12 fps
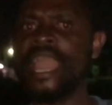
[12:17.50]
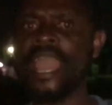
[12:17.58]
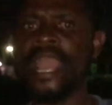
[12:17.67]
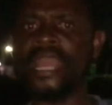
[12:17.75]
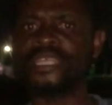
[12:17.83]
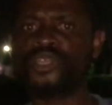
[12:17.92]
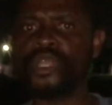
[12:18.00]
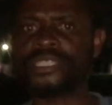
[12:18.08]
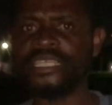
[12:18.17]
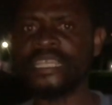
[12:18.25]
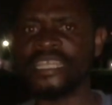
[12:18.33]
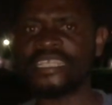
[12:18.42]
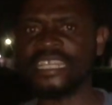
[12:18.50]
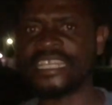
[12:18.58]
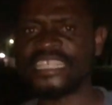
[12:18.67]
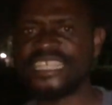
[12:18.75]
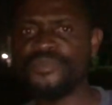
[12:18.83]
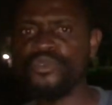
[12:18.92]
eh dot nkiti
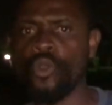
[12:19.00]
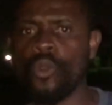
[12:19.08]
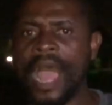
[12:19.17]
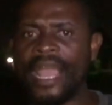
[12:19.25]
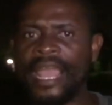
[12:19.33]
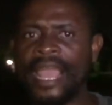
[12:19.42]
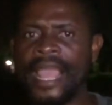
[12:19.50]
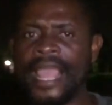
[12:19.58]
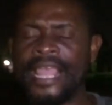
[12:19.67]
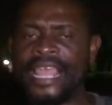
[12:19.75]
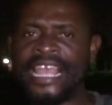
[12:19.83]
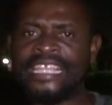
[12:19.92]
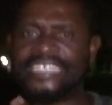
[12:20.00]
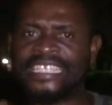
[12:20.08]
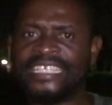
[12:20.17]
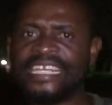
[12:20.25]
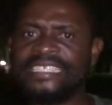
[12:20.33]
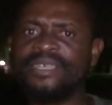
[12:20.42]
nkiti bi wa e
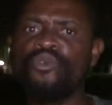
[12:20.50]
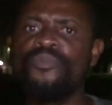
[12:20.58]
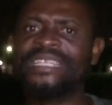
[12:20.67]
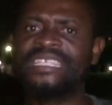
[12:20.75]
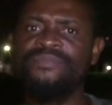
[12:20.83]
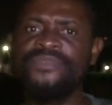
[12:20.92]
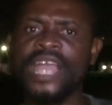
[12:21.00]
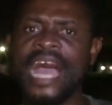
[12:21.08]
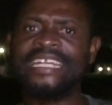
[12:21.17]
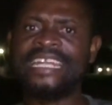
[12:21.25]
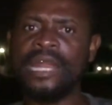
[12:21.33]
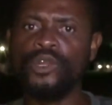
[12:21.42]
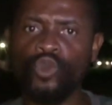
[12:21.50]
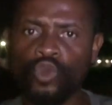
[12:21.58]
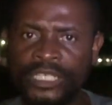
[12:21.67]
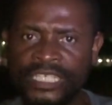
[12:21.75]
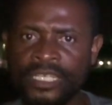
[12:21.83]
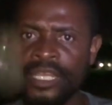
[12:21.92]
kire se ubetimi a
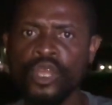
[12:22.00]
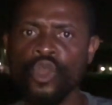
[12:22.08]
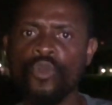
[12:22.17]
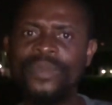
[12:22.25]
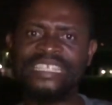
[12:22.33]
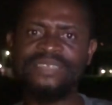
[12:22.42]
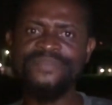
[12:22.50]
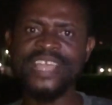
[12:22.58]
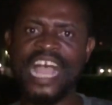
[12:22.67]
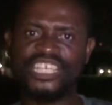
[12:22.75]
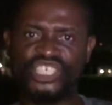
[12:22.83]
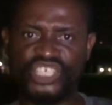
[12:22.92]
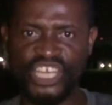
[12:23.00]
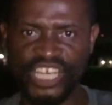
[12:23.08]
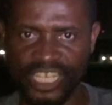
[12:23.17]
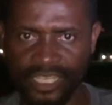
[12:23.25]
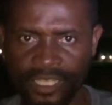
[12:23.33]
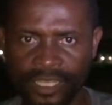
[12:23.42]
download ubetimi a
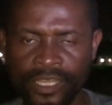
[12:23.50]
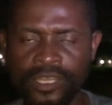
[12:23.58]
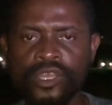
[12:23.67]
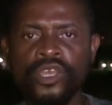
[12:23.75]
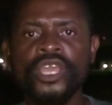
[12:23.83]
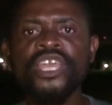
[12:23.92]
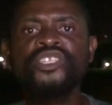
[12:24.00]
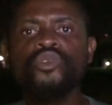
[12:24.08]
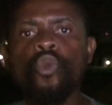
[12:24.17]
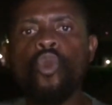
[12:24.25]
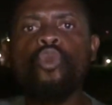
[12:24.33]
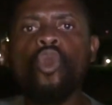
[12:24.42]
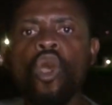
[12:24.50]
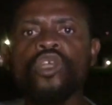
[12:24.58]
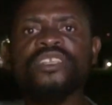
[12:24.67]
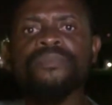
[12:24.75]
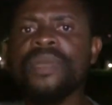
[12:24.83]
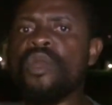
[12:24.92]
share into uko
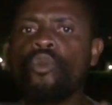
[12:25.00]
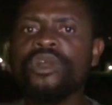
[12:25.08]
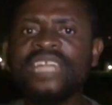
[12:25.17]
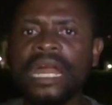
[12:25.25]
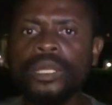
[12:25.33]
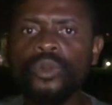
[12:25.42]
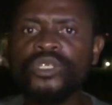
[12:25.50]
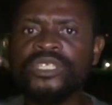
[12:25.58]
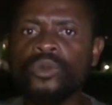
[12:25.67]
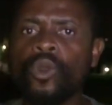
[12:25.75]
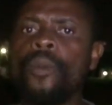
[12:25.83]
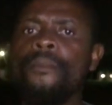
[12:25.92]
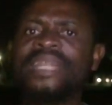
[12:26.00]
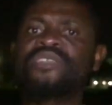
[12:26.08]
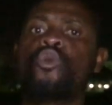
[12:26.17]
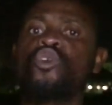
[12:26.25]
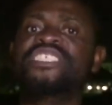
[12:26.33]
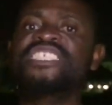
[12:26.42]
menko download no
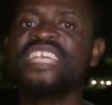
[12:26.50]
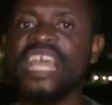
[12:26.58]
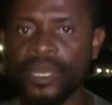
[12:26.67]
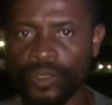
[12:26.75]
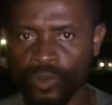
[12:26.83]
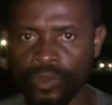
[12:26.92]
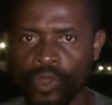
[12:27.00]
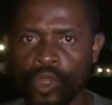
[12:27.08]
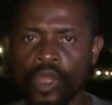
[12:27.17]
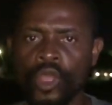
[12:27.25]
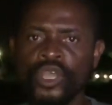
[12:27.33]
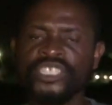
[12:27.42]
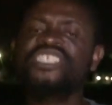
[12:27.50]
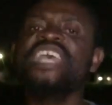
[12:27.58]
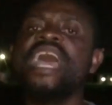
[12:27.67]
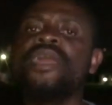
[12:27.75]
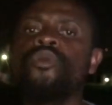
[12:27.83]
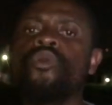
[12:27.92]
but ko share no
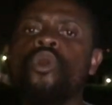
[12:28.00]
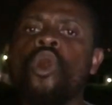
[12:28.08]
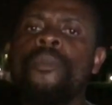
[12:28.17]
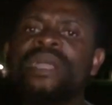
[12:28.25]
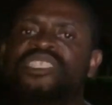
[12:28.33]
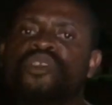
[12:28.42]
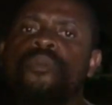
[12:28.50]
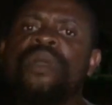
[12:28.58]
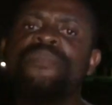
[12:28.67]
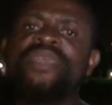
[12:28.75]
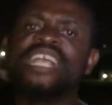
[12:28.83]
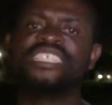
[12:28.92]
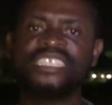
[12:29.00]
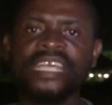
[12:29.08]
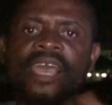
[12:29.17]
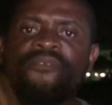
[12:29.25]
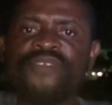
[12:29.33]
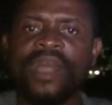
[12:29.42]
share no obekire obebi a
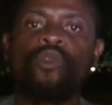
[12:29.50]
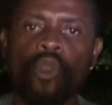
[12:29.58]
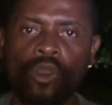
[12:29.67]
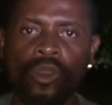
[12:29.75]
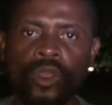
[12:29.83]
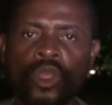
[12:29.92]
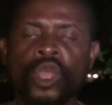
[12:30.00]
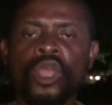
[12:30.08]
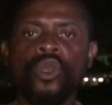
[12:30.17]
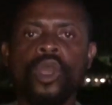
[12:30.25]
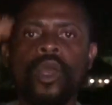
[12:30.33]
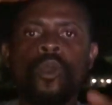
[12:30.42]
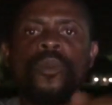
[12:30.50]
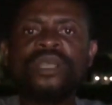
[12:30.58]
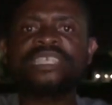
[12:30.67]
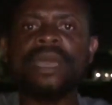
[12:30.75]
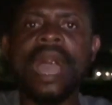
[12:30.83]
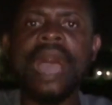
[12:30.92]
share fako ubon
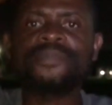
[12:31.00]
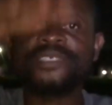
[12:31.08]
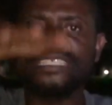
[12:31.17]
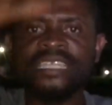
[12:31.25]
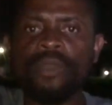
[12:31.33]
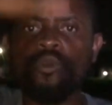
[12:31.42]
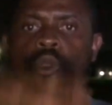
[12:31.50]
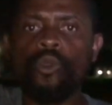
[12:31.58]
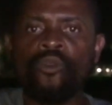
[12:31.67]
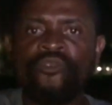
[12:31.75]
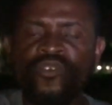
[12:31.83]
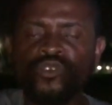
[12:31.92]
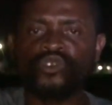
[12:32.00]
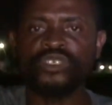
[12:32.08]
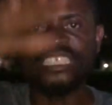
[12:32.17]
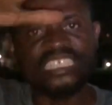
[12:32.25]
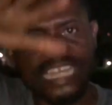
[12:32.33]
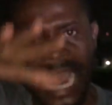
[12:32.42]
se apps na wo ofon so
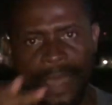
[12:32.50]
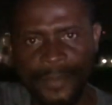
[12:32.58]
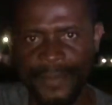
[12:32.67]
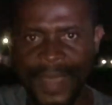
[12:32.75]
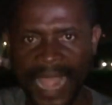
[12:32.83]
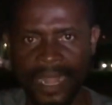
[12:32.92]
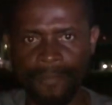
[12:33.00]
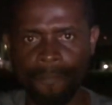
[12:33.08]
ni nyina beba